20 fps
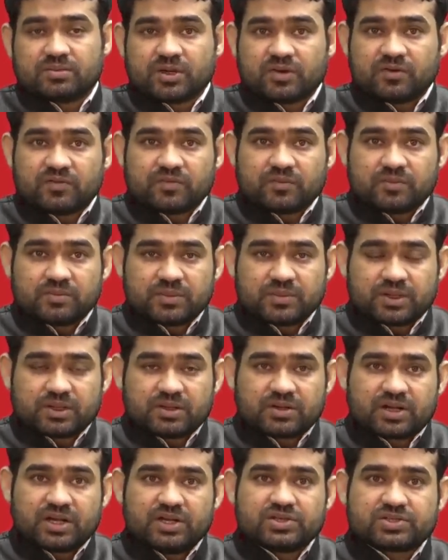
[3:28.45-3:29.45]
uh
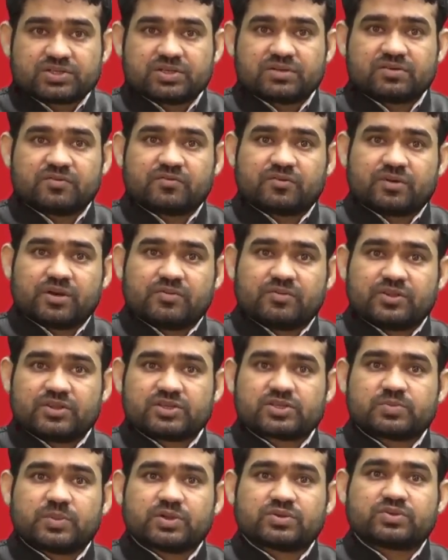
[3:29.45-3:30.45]
relation uh, with
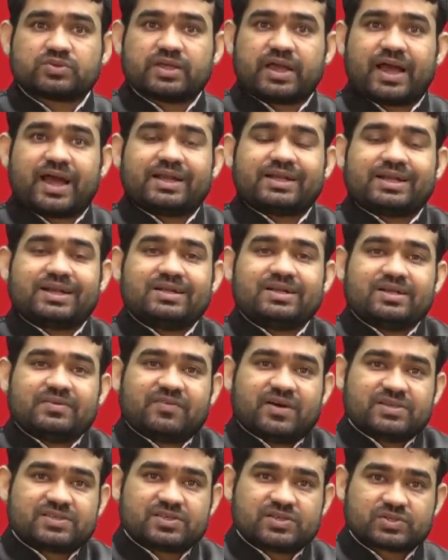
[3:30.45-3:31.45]
respect to the handheld
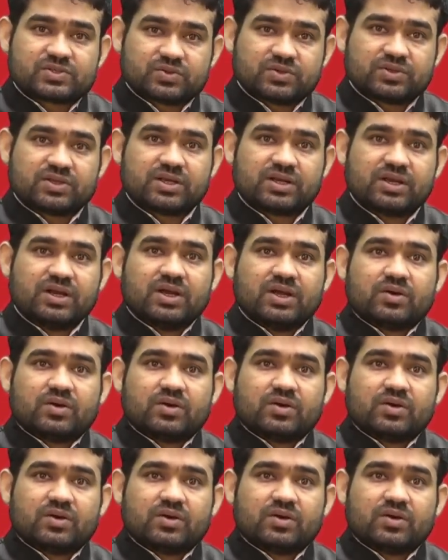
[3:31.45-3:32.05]
devices over there